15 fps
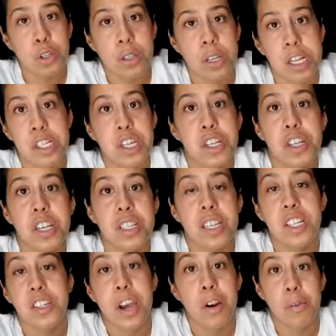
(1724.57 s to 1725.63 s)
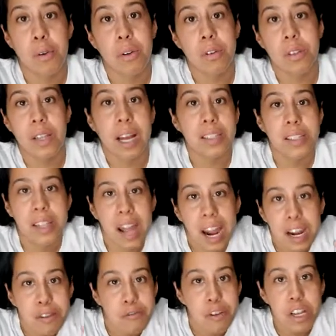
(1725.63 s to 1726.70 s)
indigenous in general, not to
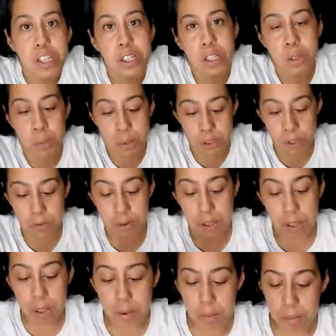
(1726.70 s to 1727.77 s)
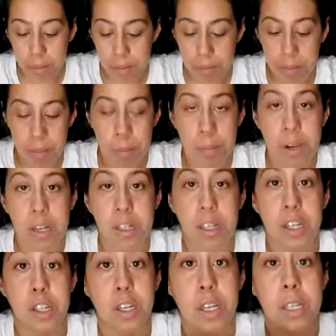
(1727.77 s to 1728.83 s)
any region specifically, but
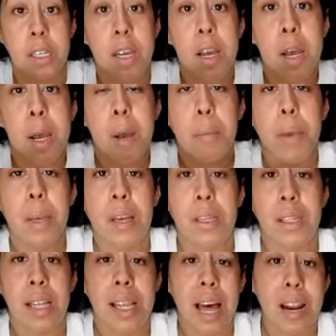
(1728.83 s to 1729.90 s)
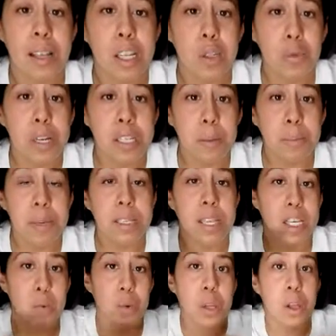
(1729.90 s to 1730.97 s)
indigenous. Because a lot of these recipes,
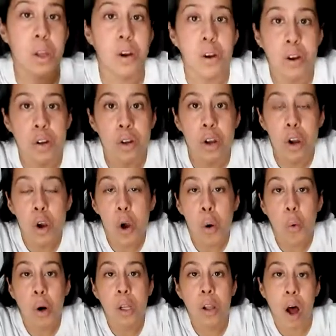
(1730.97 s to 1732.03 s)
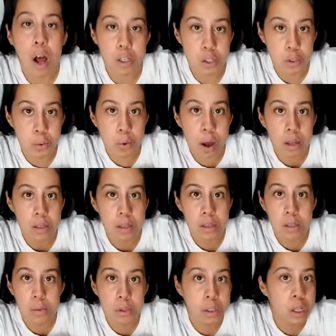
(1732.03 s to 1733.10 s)
as we learned, were lost
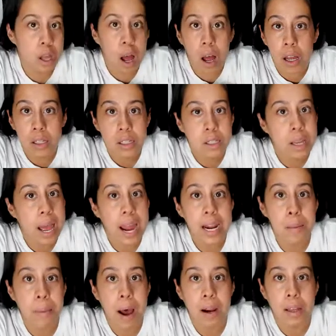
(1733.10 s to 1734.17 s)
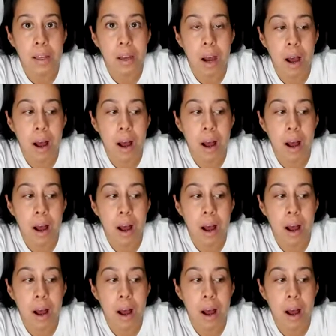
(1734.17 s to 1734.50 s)
to anybody.